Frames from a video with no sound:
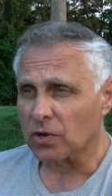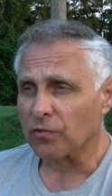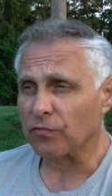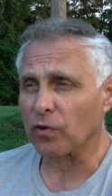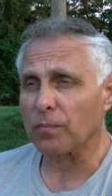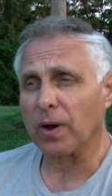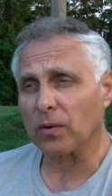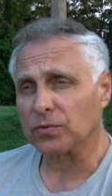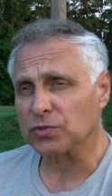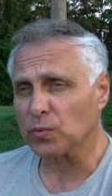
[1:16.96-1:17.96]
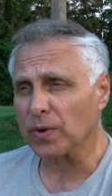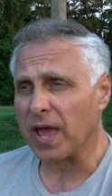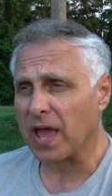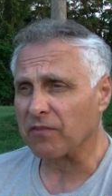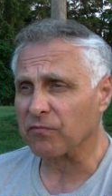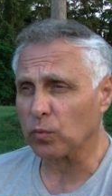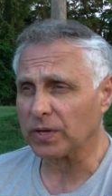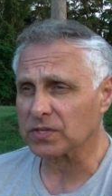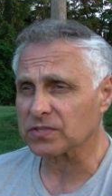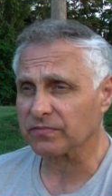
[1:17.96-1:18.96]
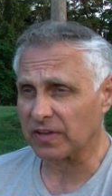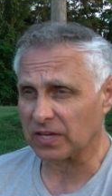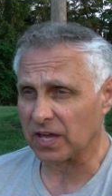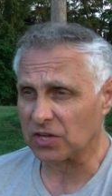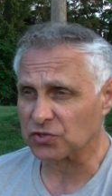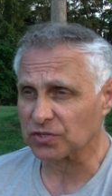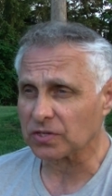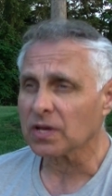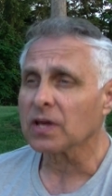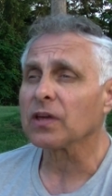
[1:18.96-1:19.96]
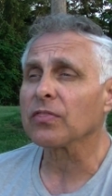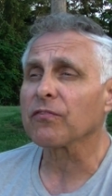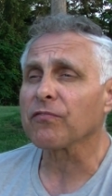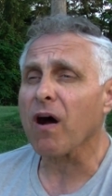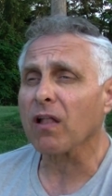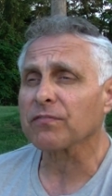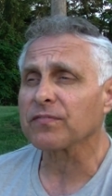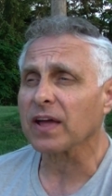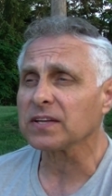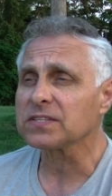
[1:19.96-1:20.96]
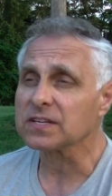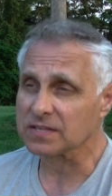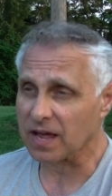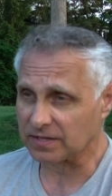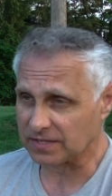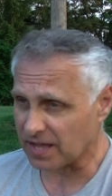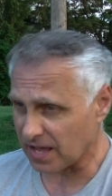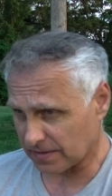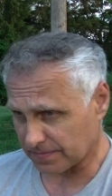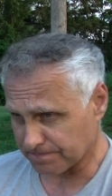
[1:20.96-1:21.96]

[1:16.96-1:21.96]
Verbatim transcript: for about two and a half weeks vacation in the fall of 1998.